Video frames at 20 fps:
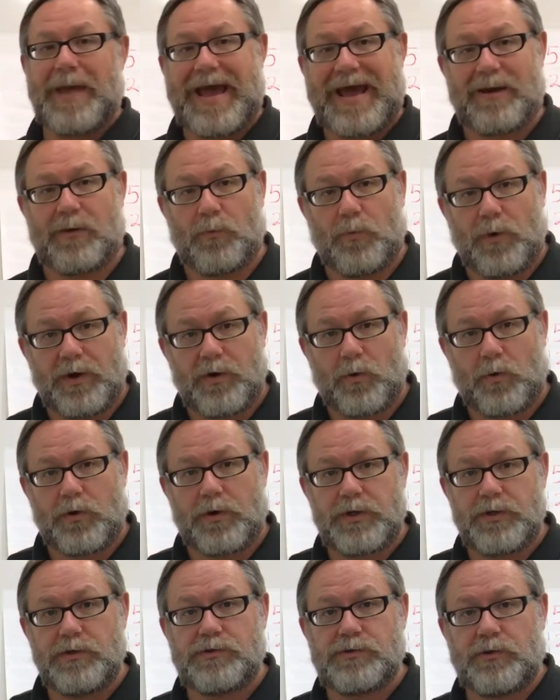matter what
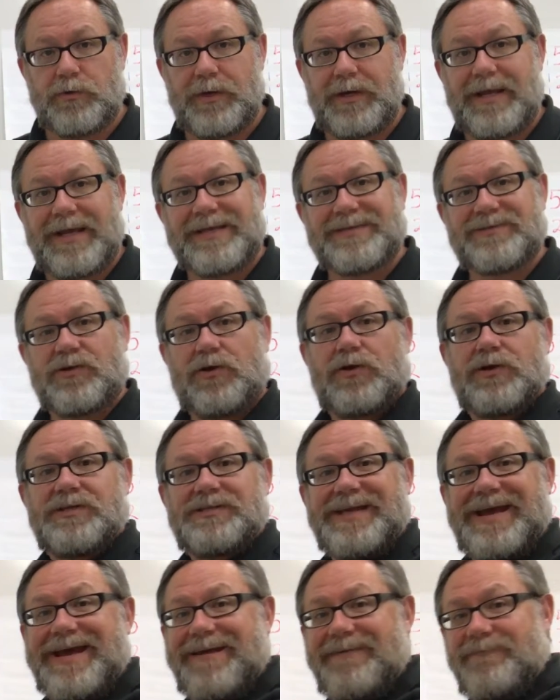order you do it, as long
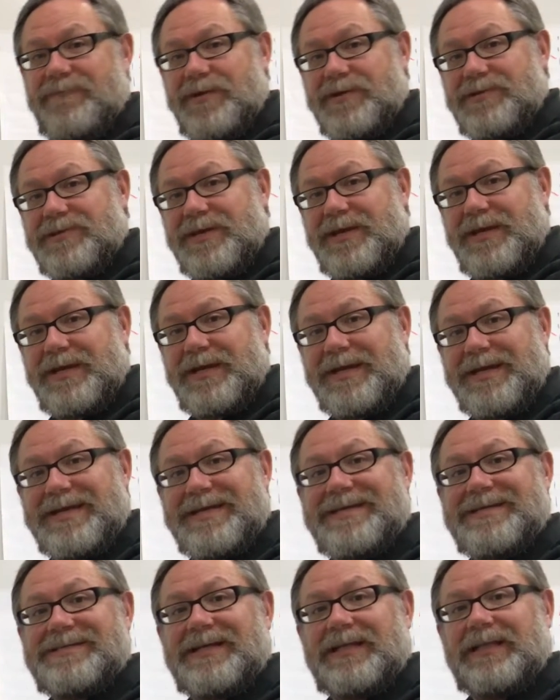as everything is